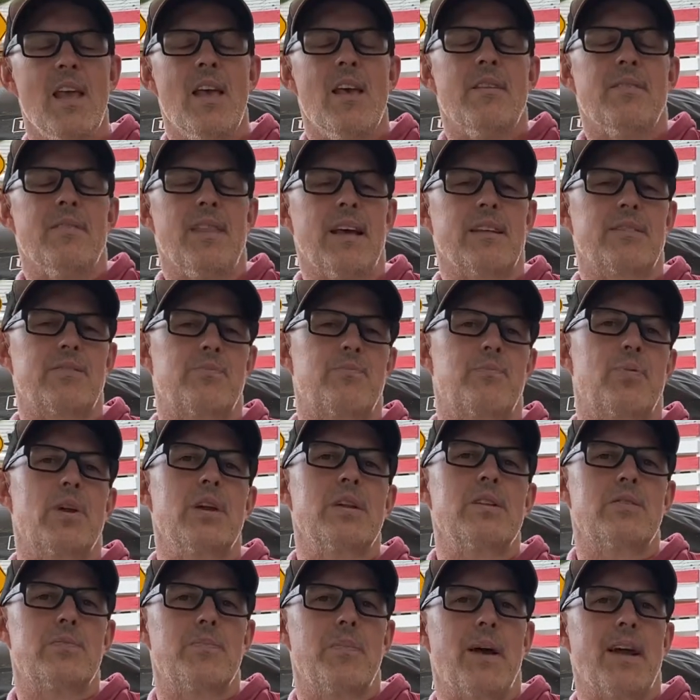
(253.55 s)
that
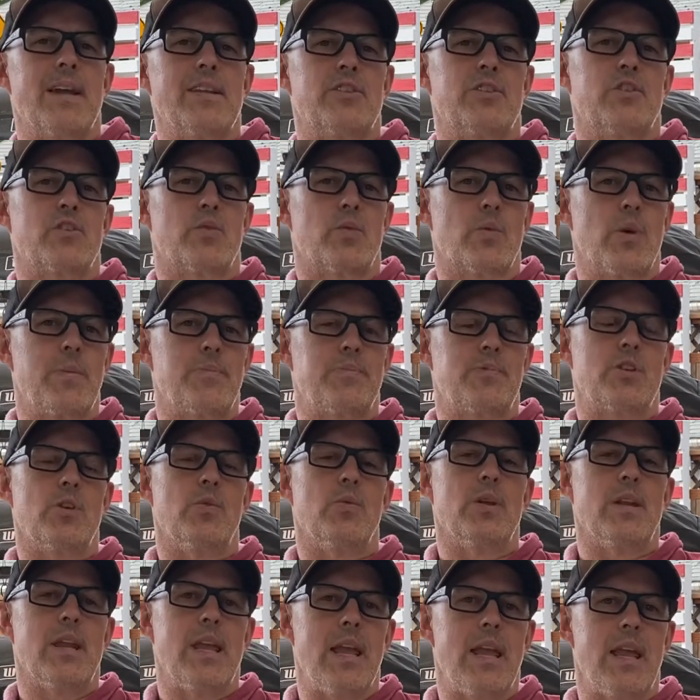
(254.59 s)
brings my trip
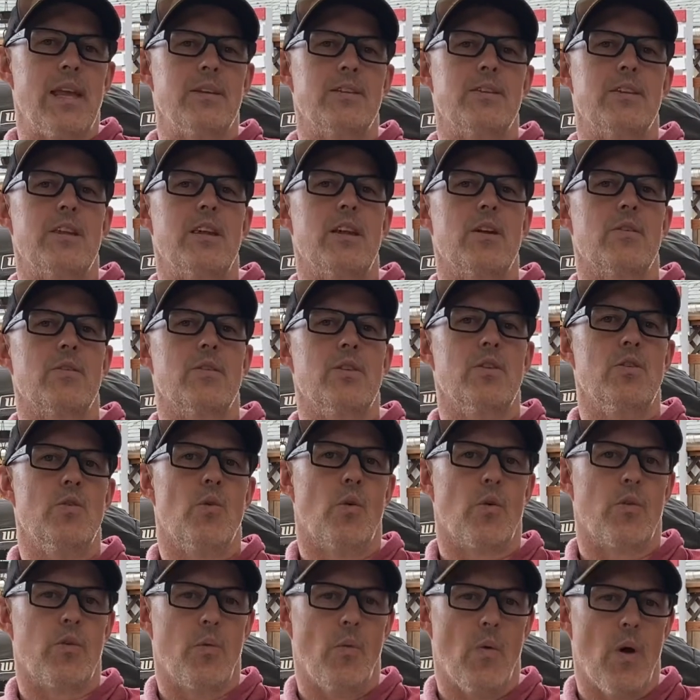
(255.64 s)
to an end here in the
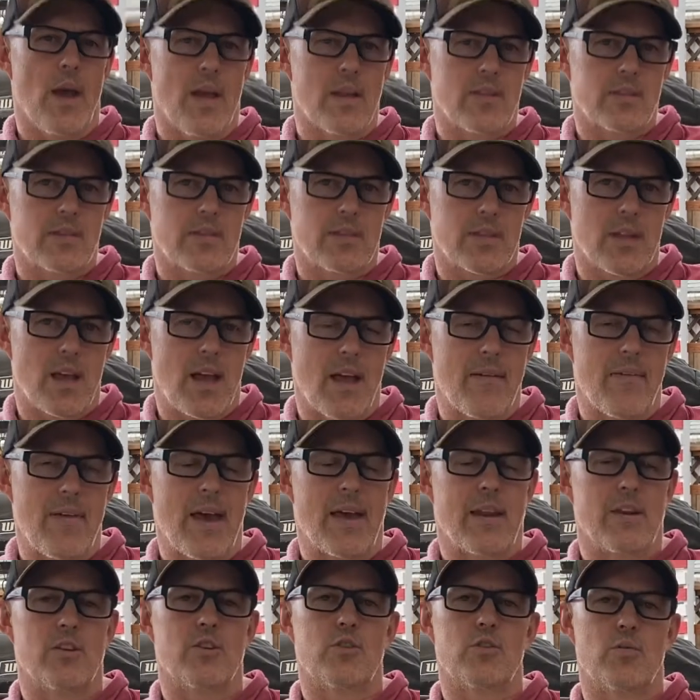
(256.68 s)
Northwest. I've
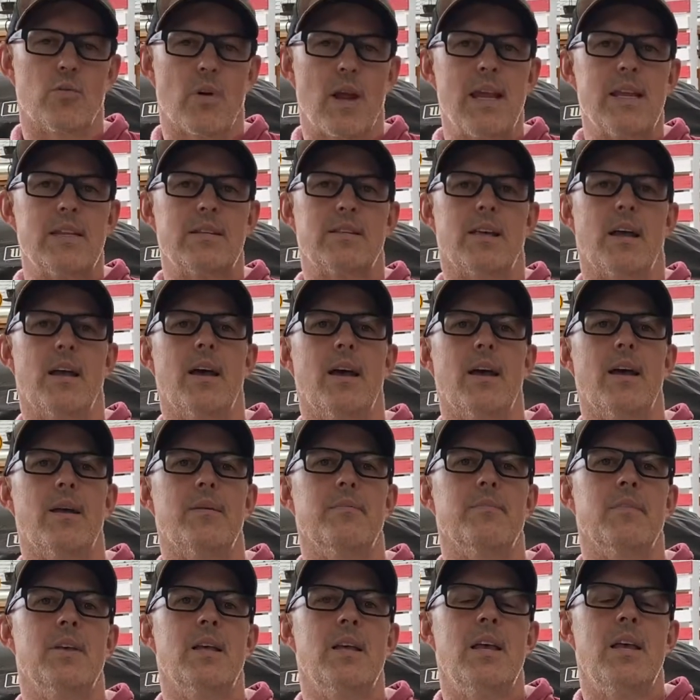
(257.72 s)
had a great
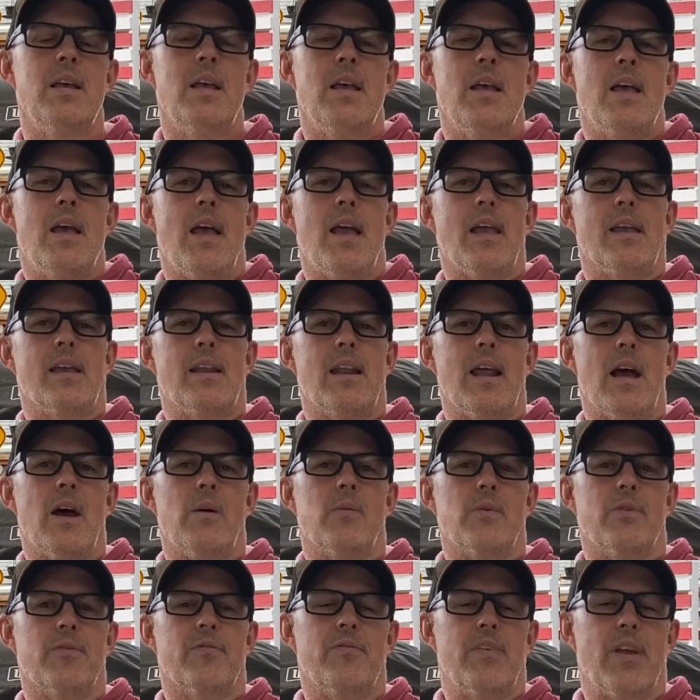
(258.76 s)
time hanging out
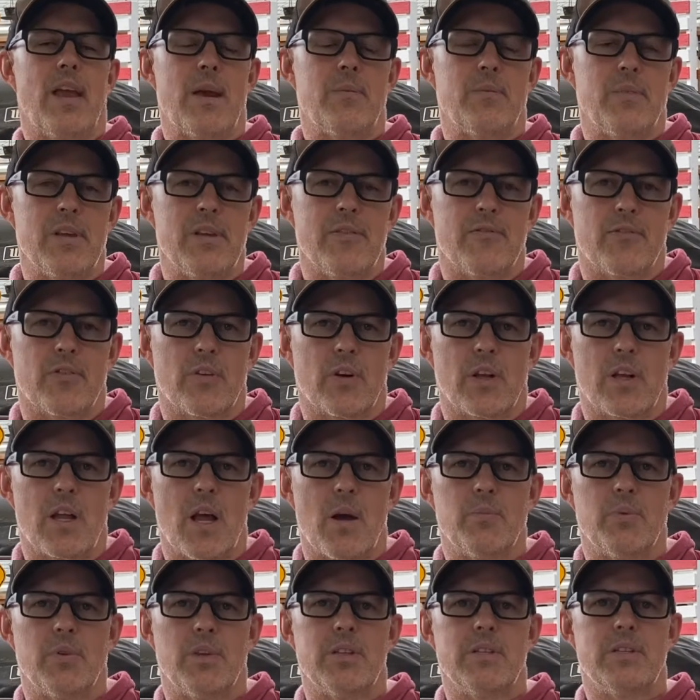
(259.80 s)
with family for a
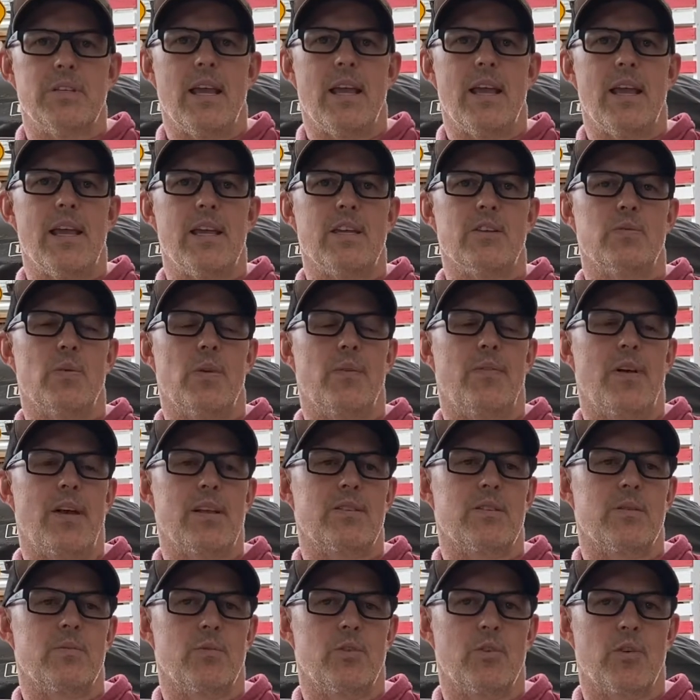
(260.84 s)
couple of days. We've had
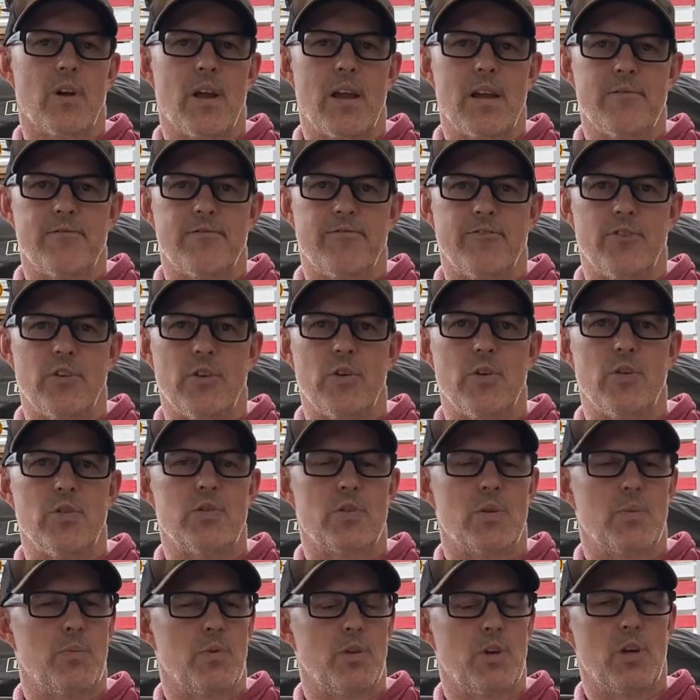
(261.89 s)
some great food,
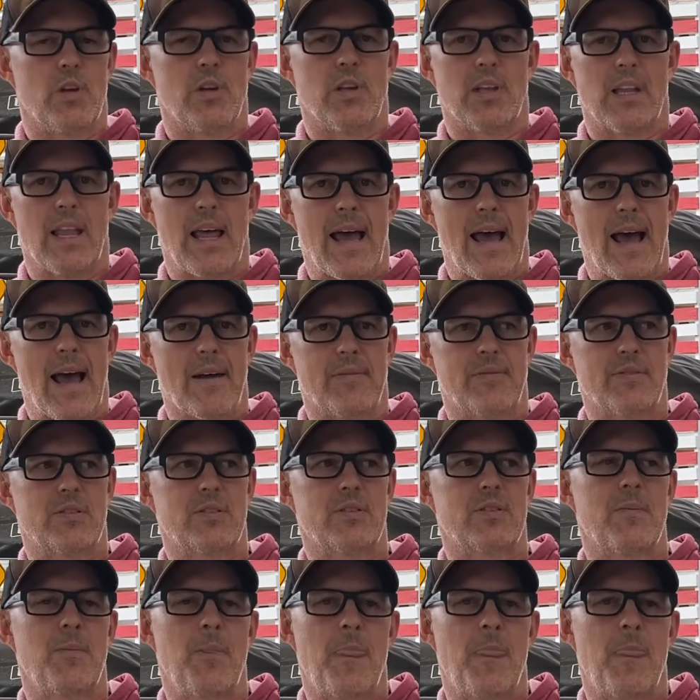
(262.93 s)
some good laughs.